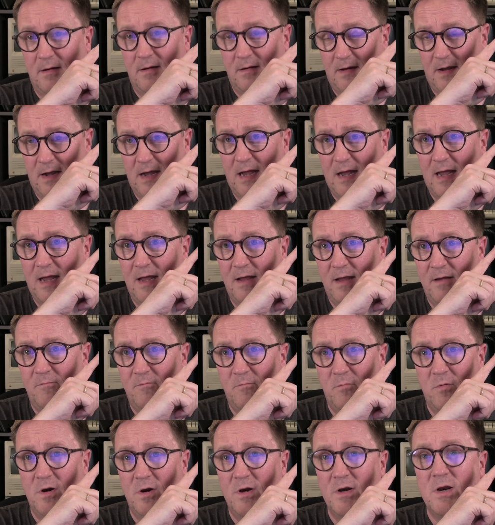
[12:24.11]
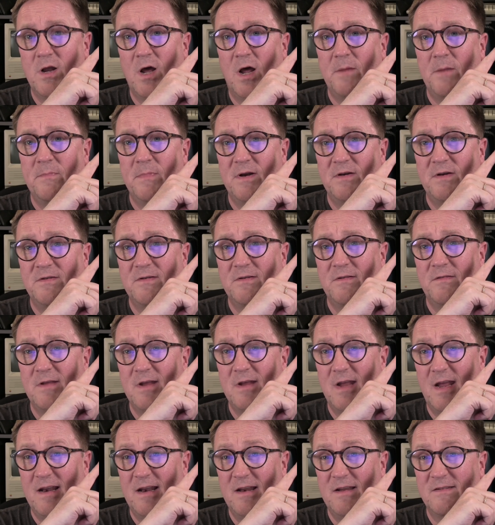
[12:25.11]
I will not mention the
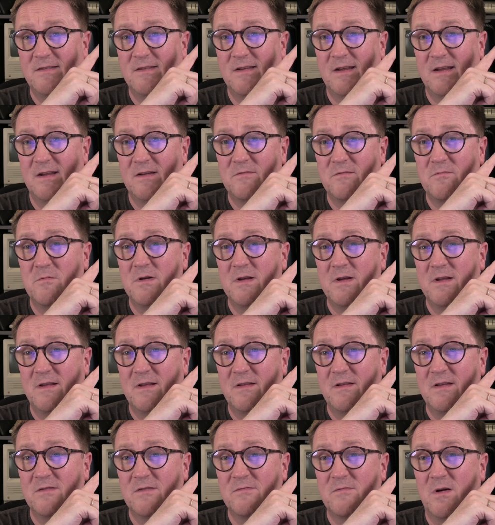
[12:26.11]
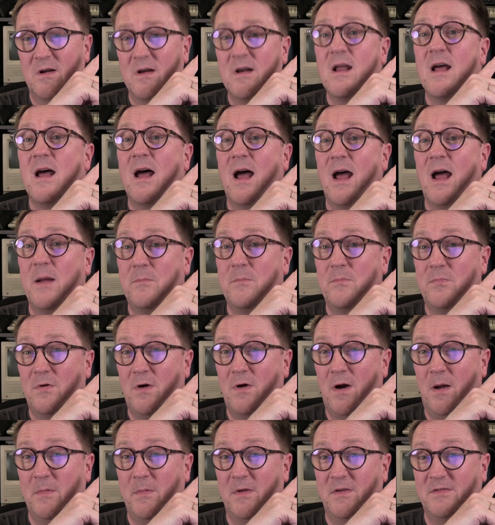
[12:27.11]
80s in this one. I
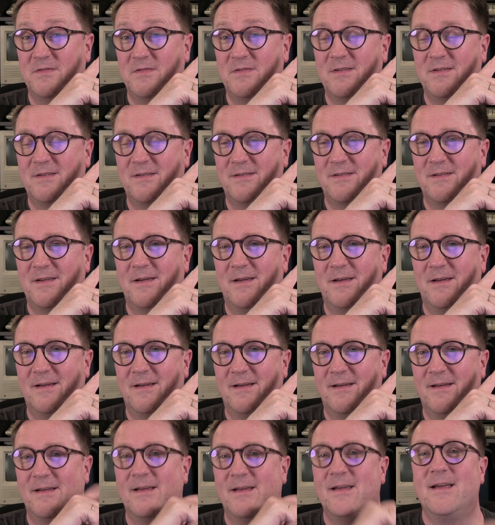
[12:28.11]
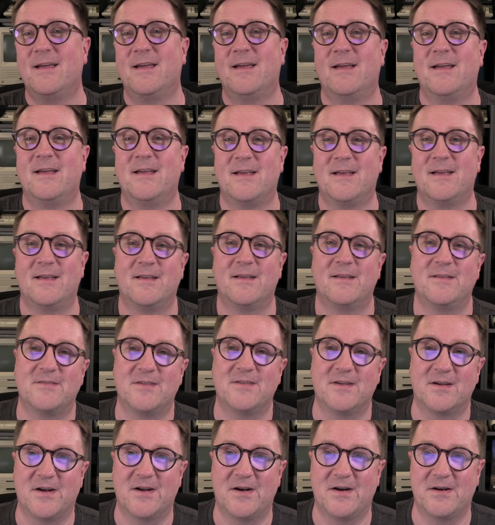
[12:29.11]
promise.
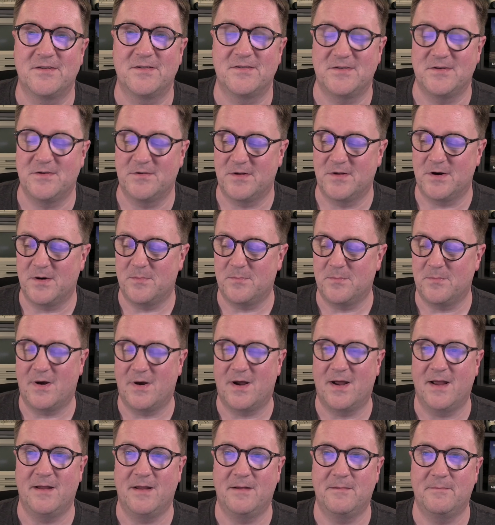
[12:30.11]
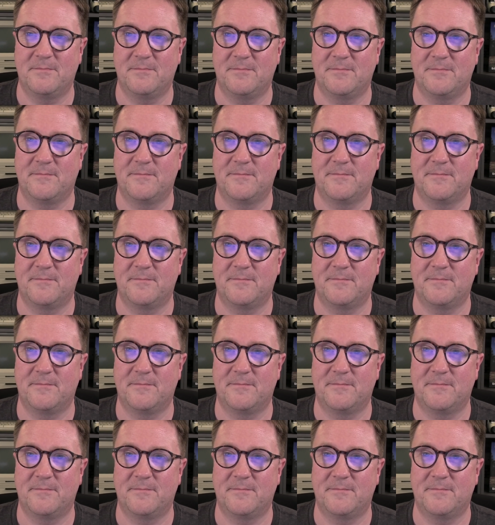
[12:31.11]
Take care and see you there. Bye.